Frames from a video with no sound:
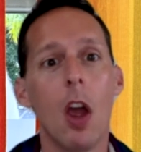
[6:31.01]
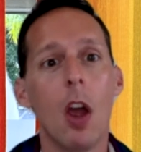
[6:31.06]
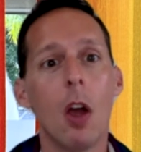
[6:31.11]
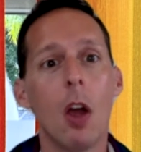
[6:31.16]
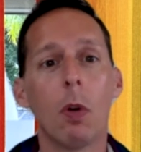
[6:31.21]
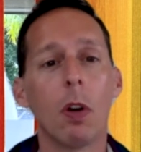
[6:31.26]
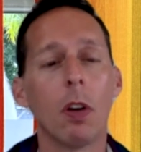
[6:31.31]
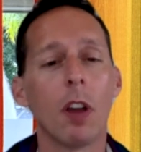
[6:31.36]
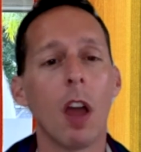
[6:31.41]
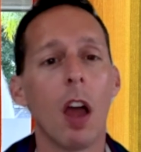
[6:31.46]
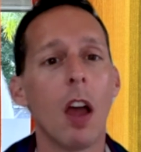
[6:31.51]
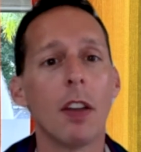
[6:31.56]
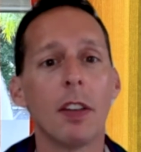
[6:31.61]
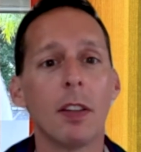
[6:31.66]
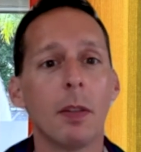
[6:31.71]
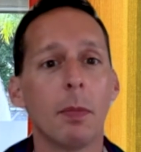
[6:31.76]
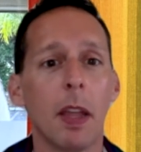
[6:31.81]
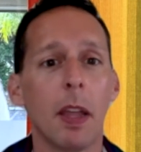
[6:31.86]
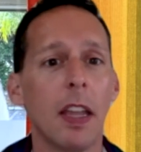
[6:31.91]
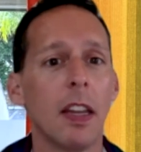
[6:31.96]
We're not
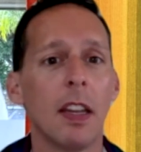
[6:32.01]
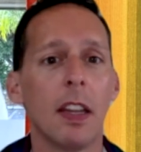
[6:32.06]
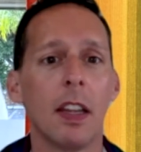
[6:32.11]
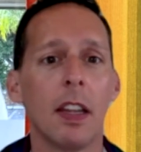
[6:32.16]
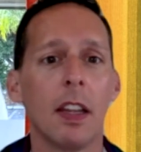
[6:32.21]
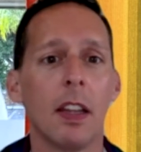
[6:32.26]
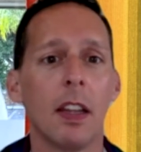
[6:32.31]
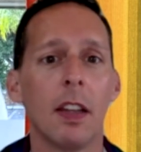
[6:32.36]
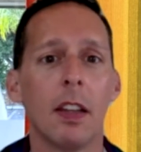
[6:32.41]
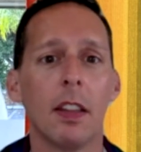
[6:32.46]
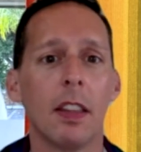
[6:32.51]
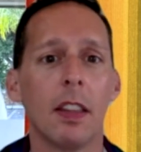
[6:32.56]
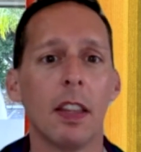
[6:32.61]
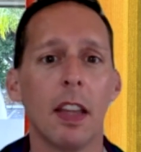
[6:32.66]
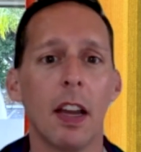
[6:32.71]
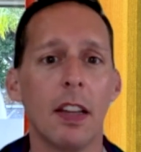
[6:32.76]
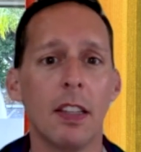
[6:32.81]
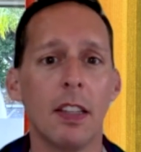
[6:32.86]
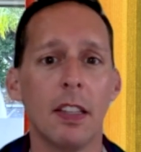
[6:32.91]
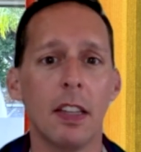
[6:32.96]
debating the
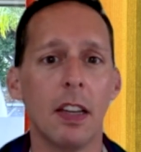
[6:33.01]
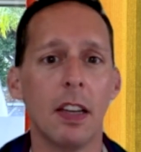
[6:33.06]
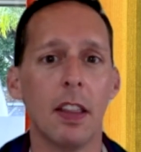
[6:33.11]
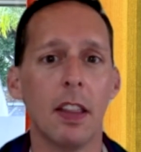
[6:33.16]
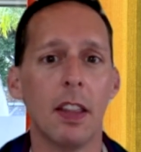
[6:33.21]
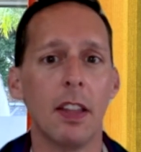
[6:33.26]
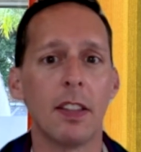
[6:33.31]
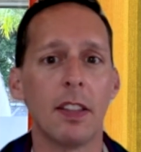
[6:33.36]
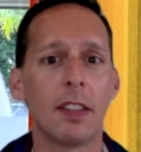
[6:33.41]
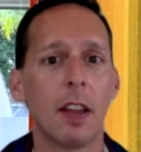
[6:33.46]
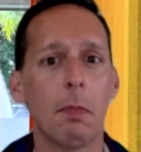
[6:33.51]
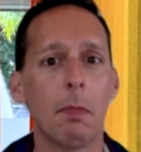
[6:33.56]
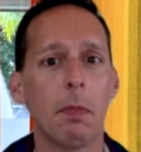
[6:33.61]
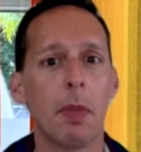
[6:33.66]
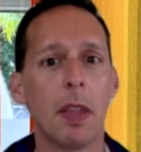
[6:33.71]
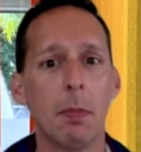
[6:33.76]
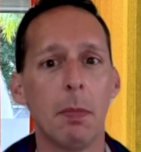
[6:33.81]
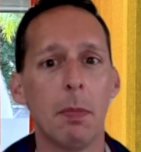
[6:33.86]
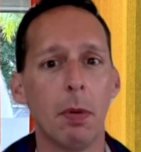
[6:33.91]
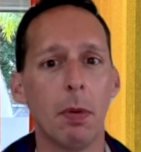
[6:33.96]
idea that some
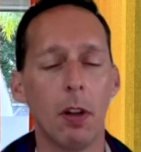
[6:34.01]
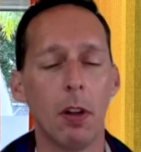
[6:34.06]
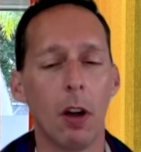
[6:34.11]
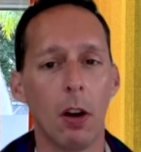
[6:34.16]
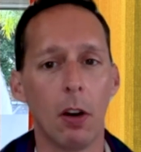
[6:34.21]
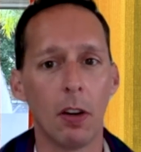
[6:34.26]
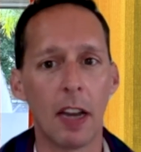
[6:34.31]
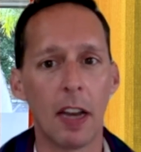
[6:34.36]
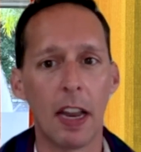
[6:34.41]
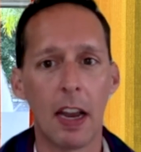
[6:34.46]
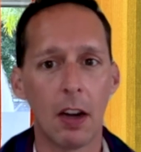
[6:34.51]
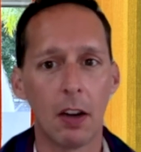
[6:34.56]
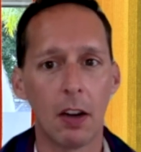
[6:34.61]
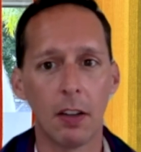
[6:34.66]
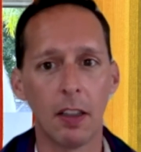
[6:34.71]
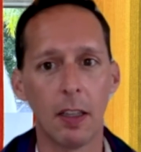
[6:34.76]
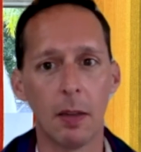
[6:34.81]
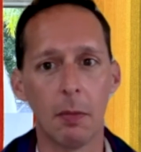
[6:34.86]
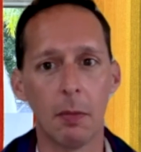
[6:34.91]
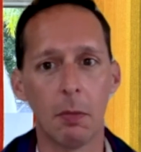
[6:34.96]
people are
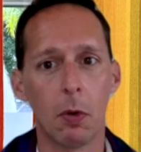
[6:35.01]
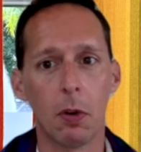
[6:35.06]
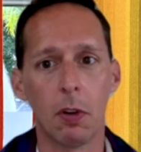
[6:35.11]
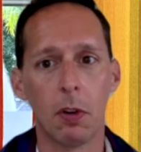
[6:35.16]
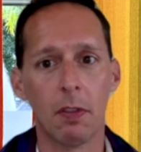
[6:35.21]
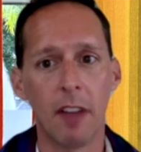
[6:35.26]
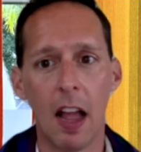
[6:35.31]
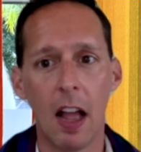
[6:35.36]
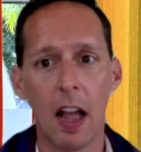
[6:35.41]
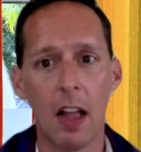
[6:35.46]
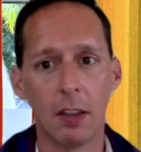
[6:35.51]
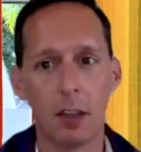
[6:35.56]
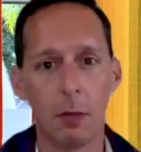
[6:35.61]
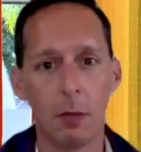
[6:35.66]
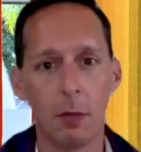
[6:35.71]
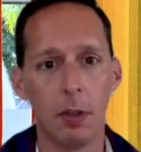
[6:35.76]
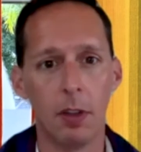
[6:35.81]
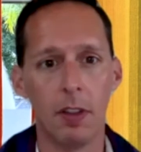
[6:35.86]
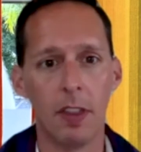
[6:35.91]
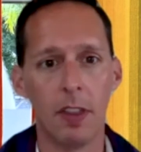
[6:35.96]
inherently more
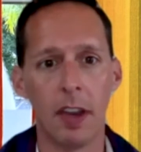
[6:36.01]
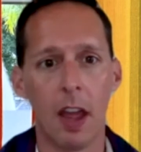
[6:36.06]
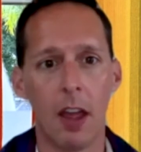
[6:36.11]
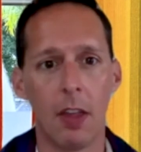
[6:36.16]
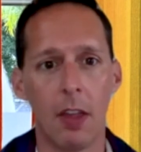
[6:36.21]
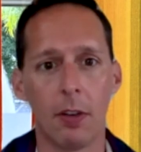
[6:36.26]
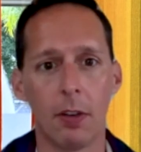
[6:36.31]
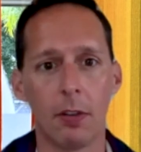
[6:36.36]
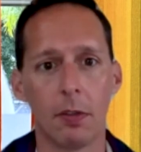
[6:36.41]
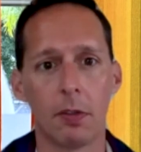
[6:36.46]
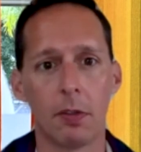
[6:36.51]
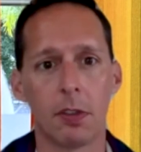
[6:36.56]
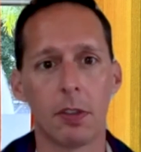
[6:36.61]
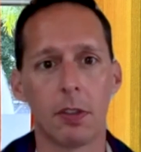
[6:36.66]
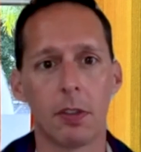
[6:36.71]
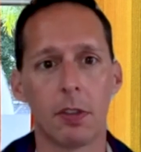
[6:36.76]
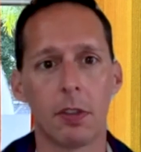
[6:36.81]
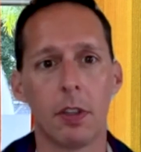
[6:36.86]
valuable than others.